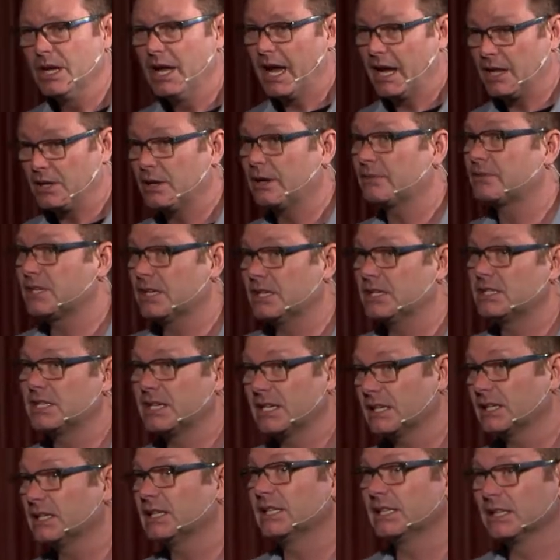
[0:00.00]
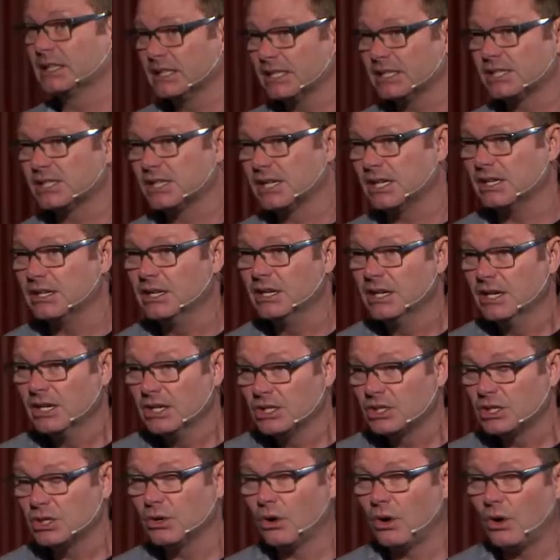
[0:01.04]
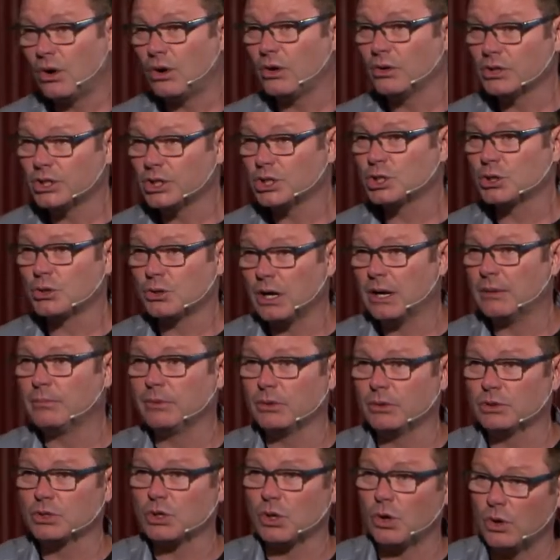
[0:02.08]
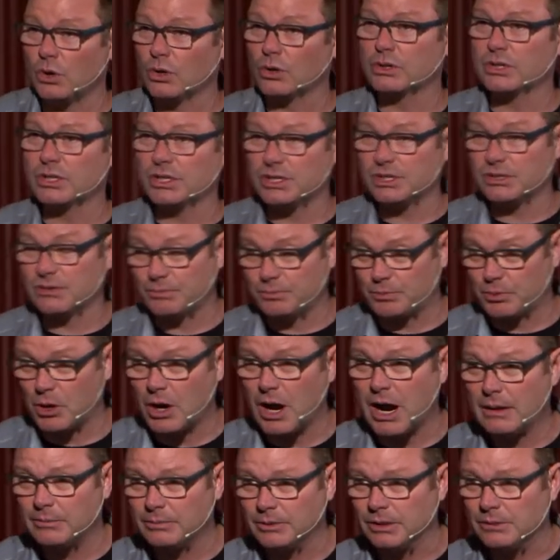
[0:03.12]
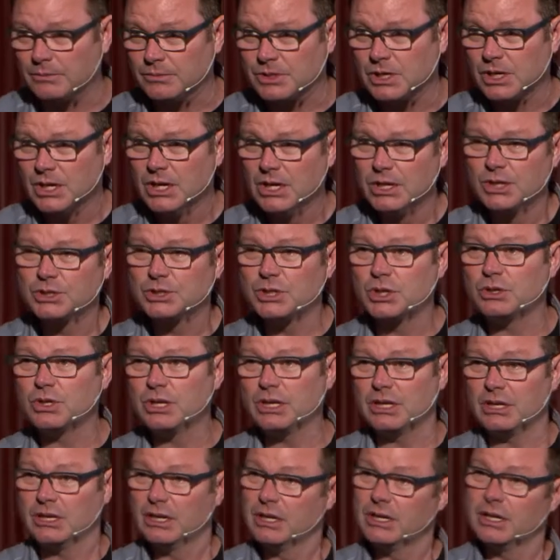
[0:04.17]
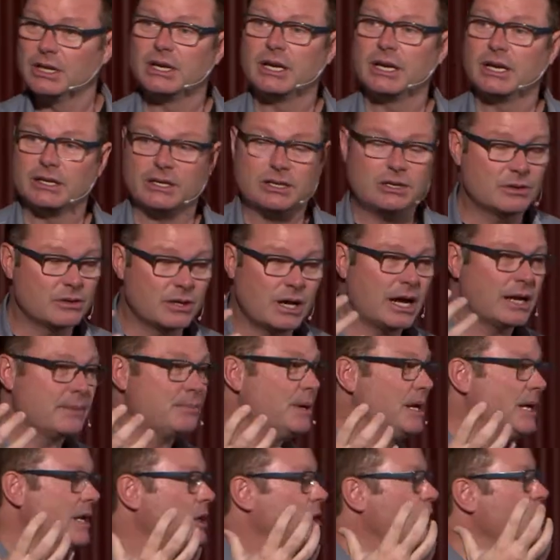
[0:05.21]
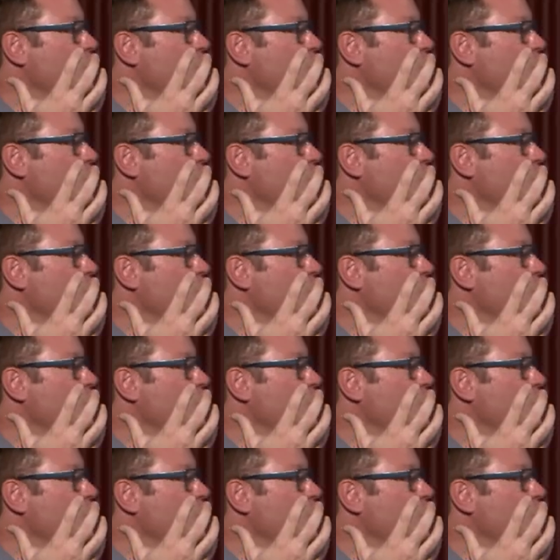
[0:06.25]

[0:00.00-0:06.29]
And you have to intently listen to all the troubles or the problems so that you're not being